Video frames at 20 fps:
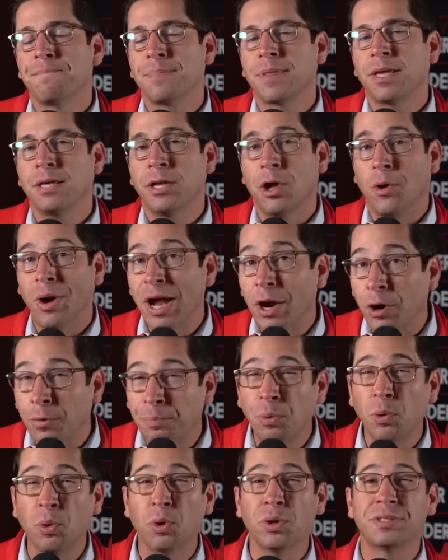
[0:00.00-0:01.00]
you know,
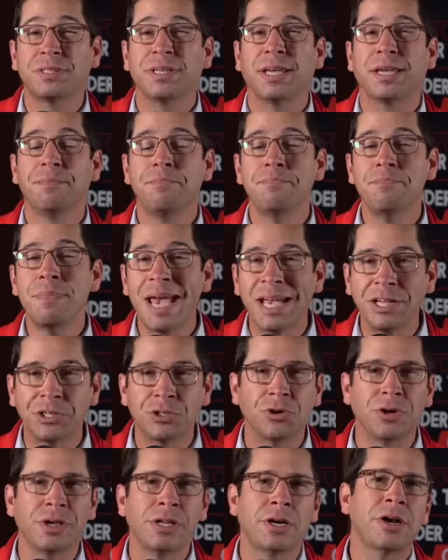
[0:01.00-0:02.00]
airports and
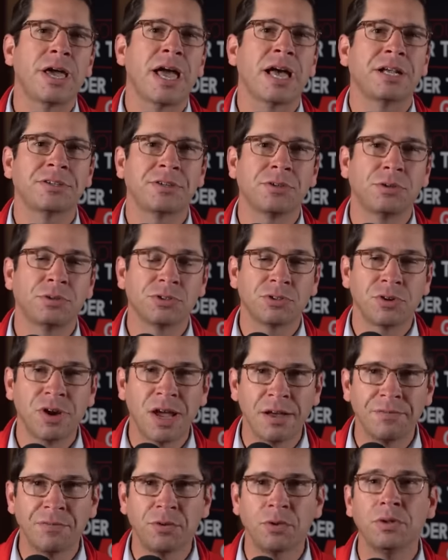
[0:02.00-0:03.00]
major international
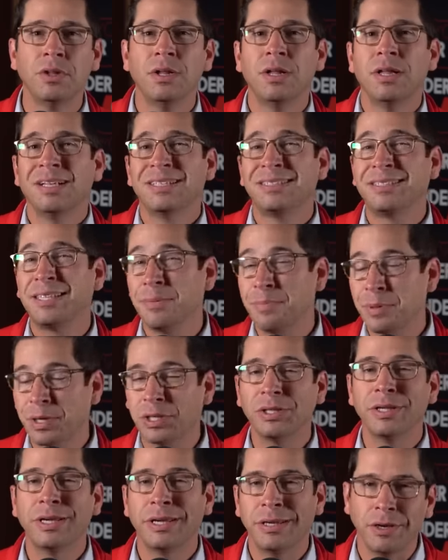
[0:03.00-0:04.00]
travel,
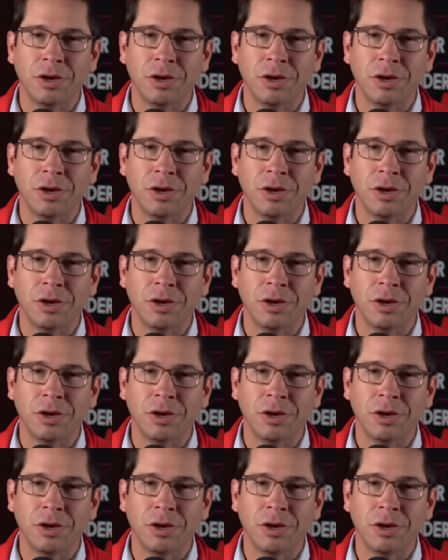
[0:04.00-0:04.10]
typically